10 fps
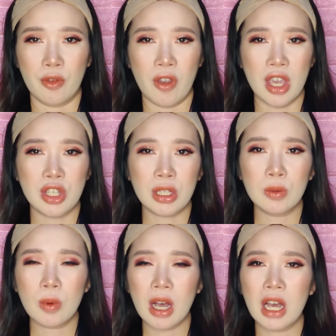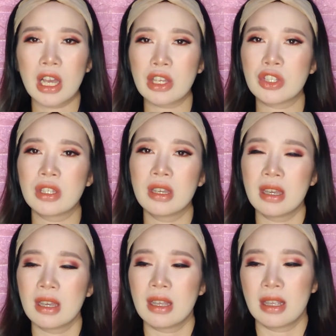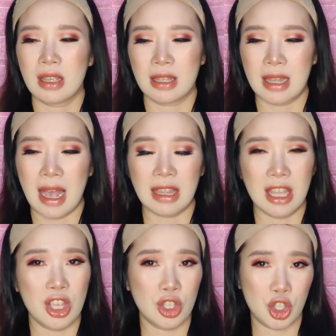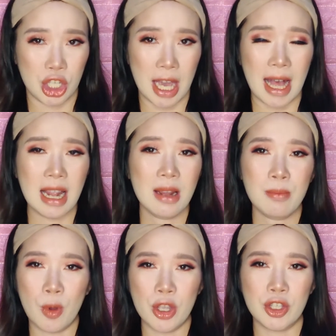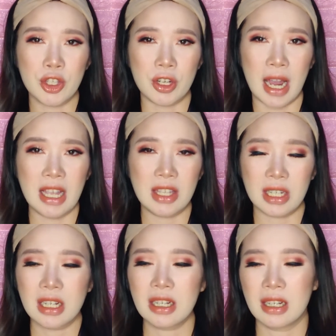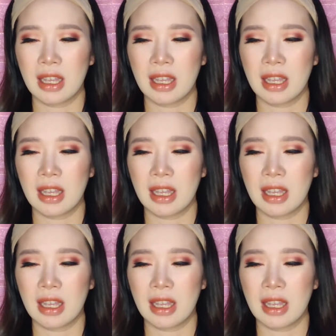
facial wash, sa ating gel, moisturizer,